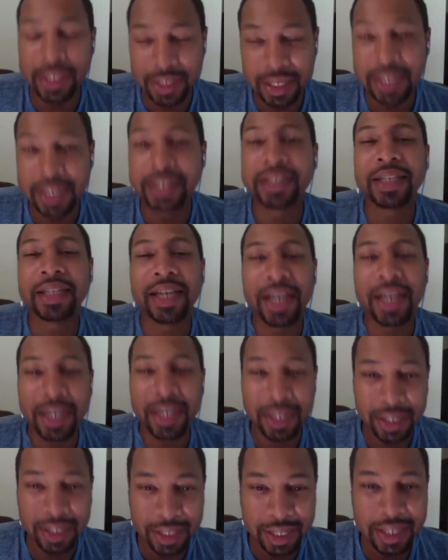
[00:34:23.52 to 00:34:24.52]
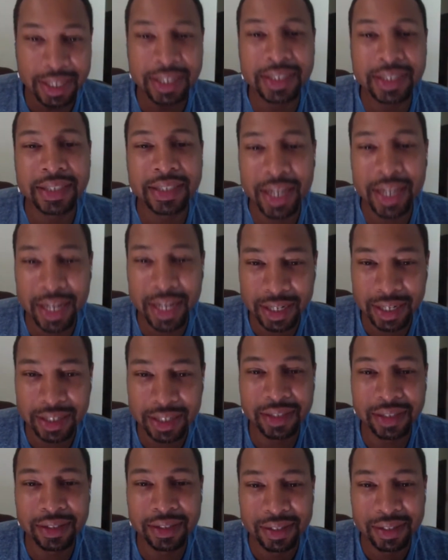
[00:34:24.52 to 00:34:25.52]
exactly. You own exactly.
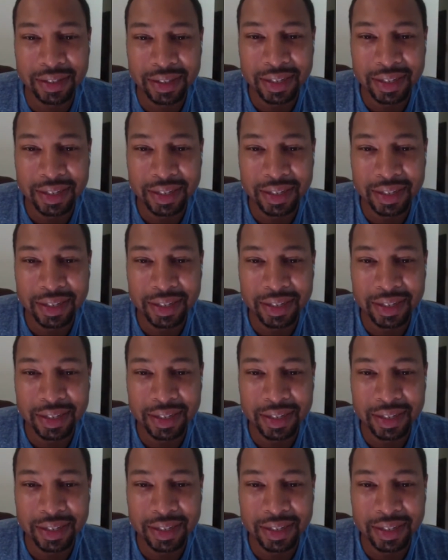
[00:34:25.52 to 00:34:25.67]
the assets.